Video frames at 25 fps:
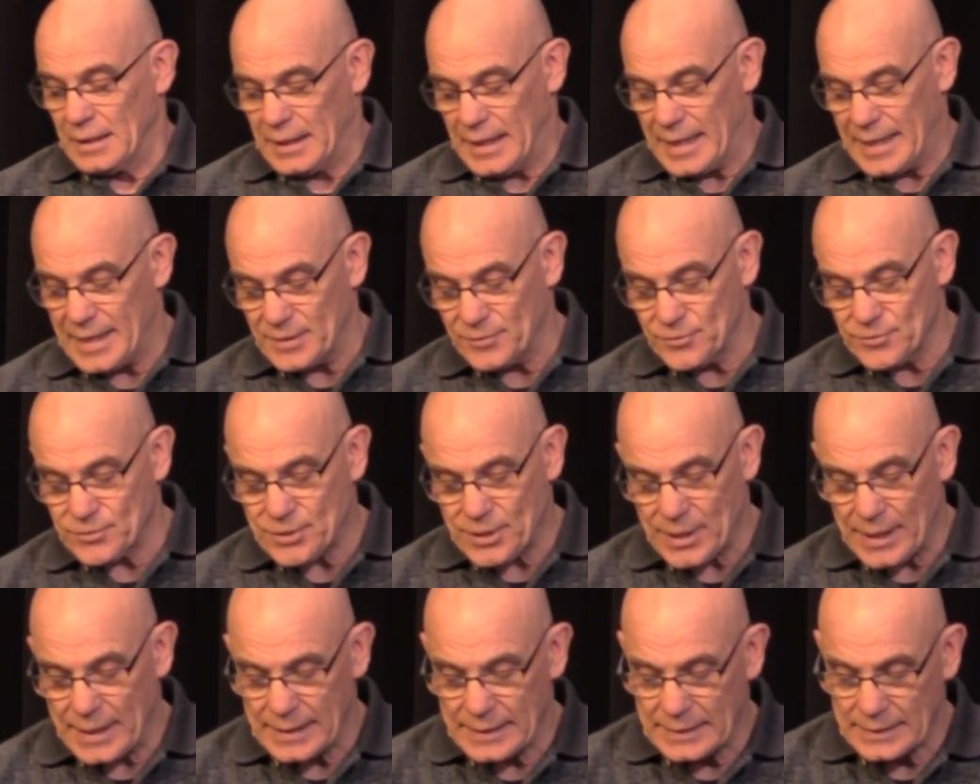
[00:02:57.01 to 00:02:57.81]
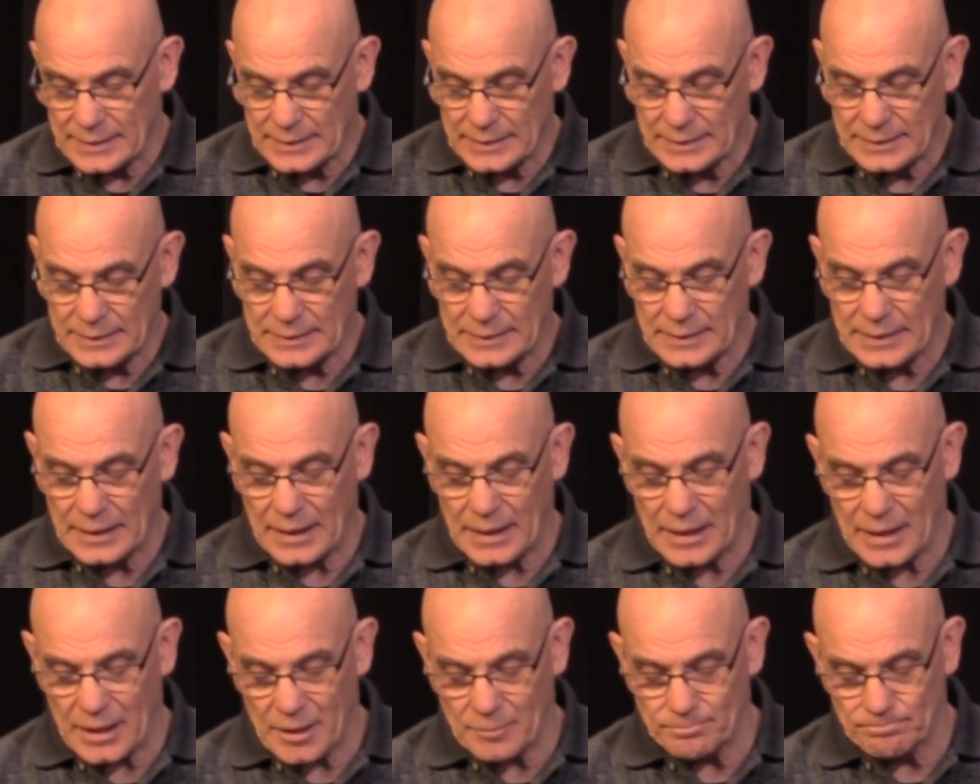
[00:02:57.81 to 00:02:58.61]
And
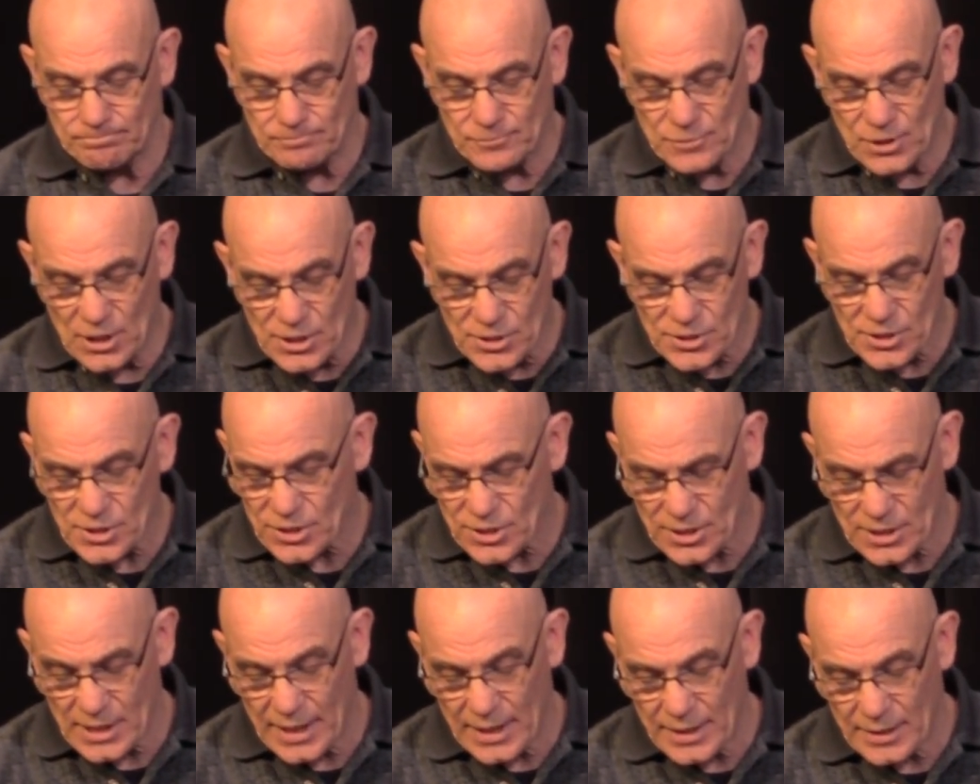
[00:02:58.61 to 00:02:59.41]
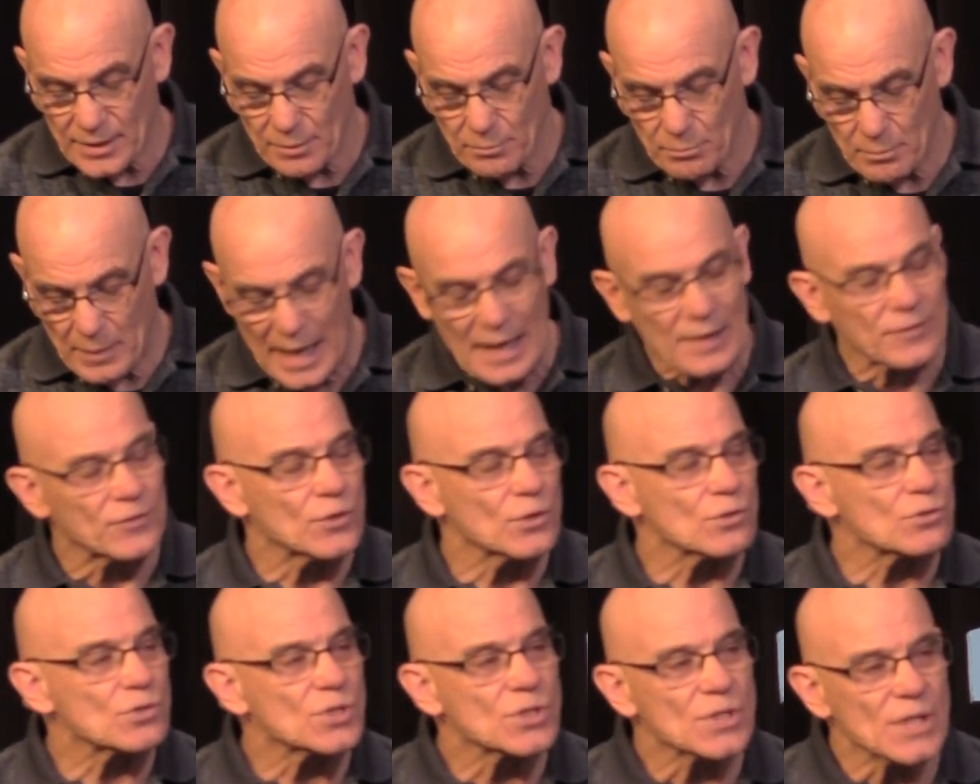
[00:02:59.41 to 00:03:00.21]
uh, Jesus said in
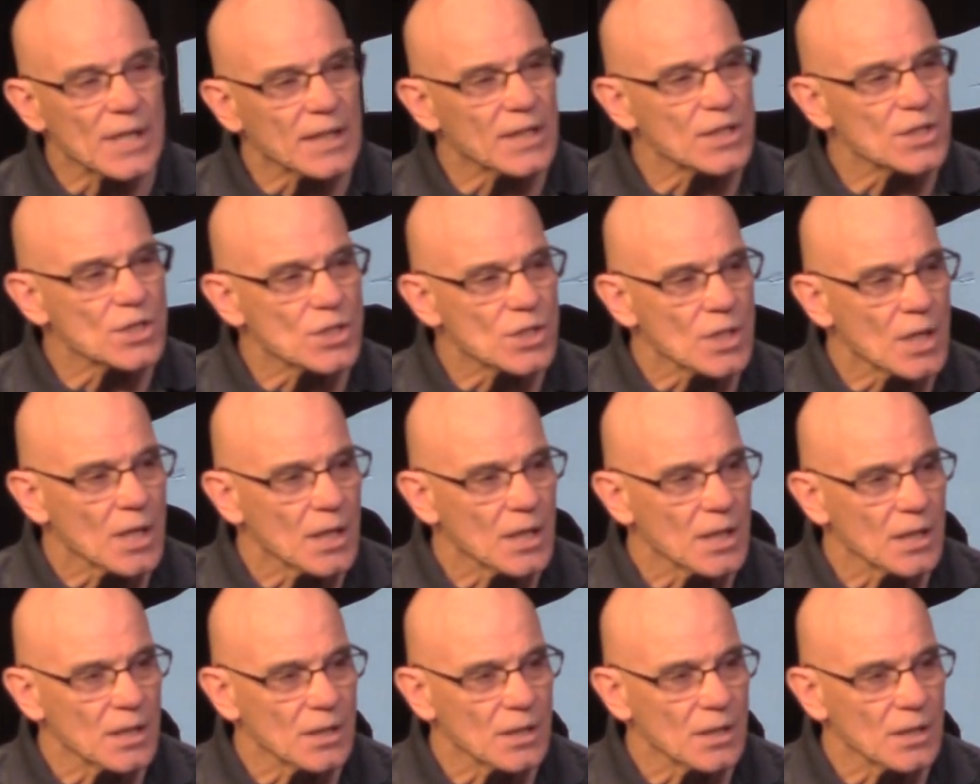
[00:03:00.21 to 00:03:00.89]
Matthew 6